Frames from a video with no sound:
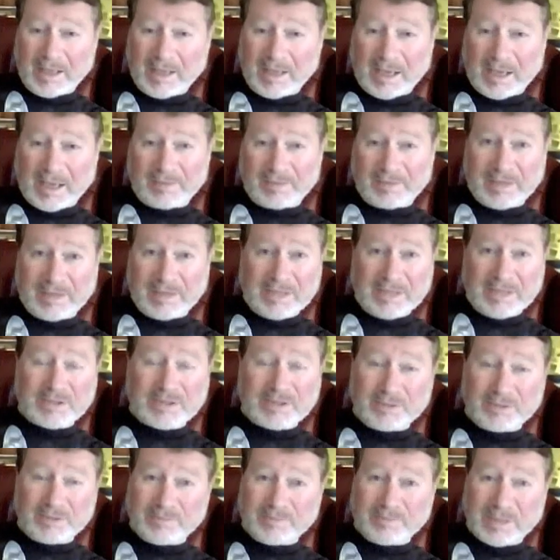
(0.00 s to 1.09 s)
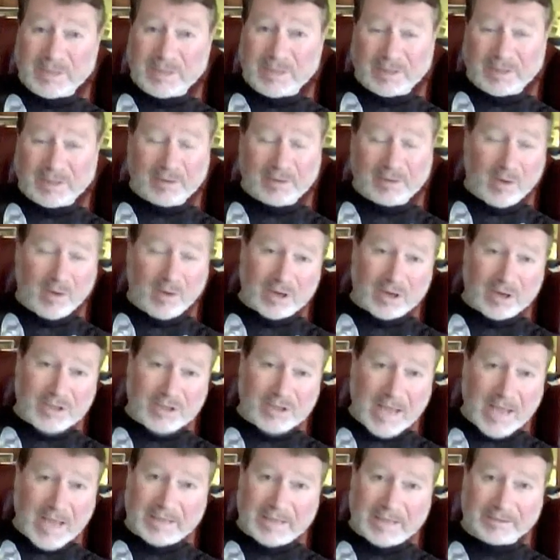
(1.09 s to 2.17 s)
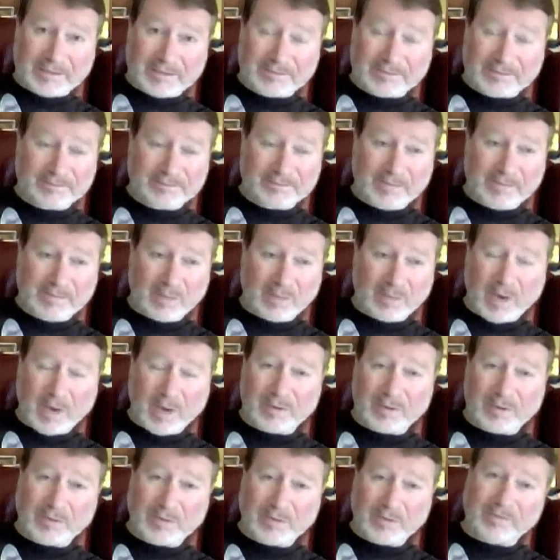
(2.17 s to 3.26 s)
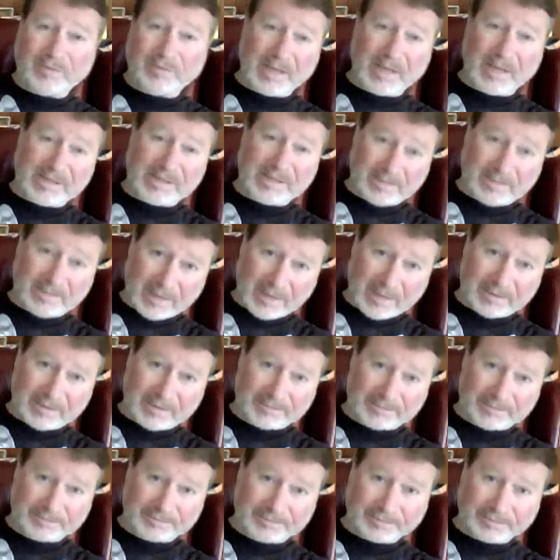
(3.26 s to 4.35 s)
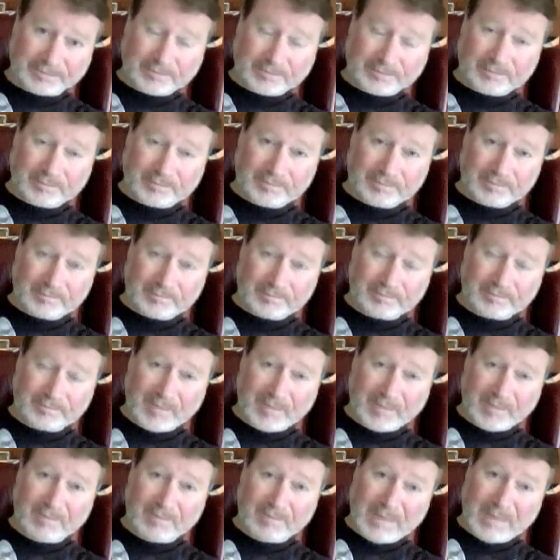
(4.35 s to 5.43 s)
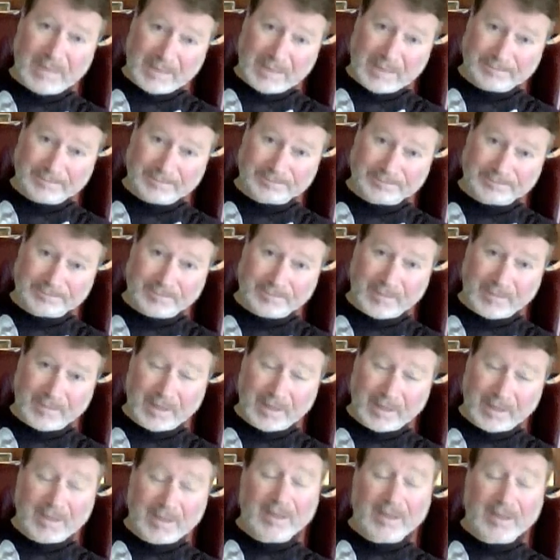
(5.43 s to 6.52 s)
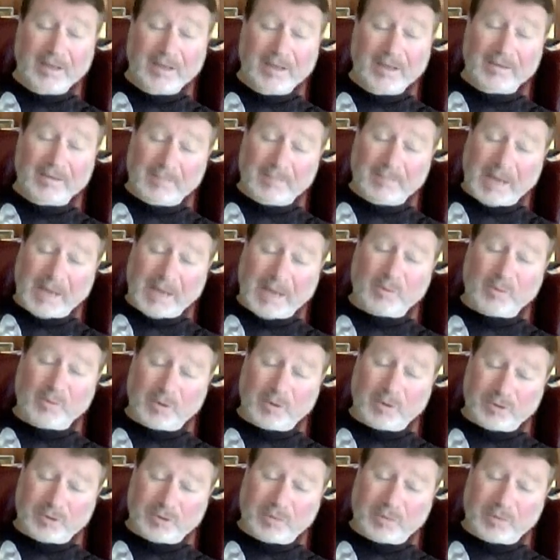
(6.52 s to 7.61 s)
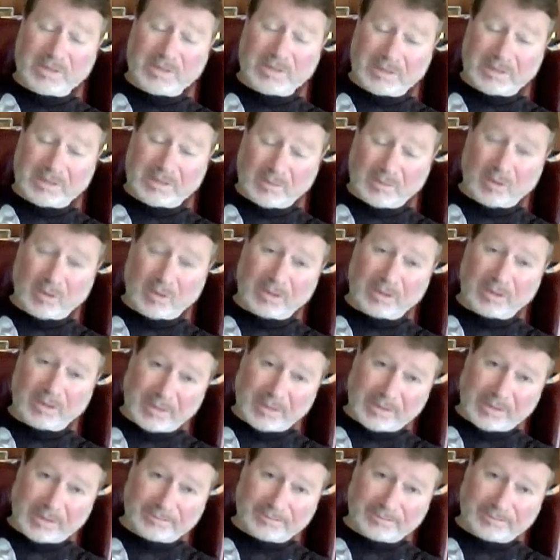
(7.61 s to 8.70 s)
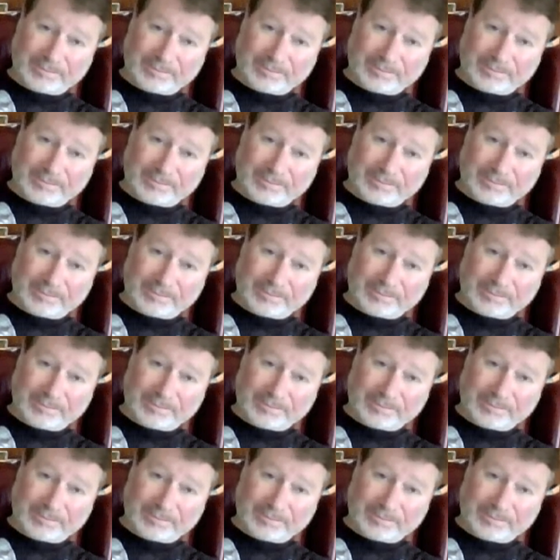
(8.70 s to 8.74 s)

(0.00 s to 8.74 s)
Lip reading: and if he needs to, he can throw on a jacket and wear it to a fancy event. Me, my wardrobe is a little more limited.